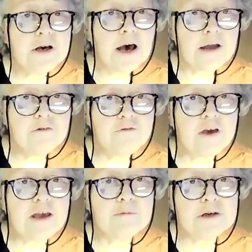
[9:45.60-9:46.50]
and
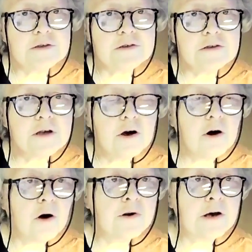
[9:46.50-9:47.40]
famous
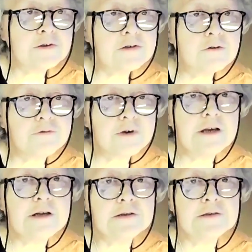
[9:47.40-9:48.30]
on our
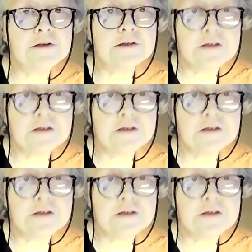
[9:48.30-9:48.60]
screens at